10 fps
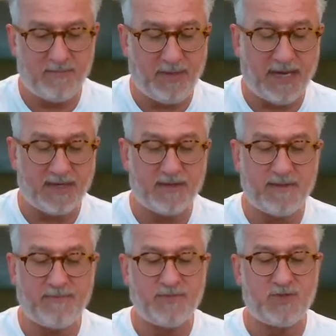But
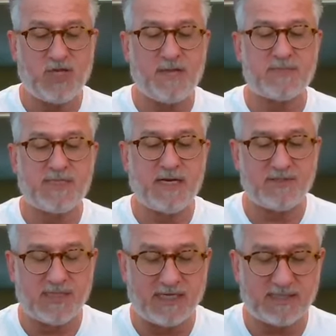James
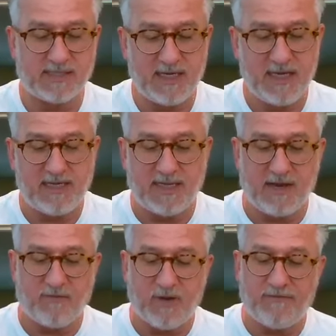tells us
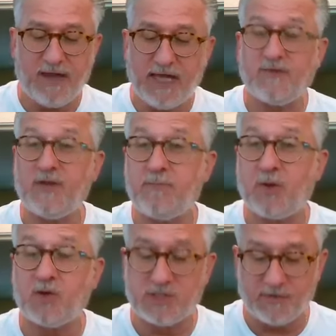that if we faithfully
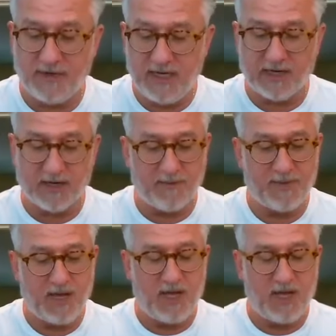persevere,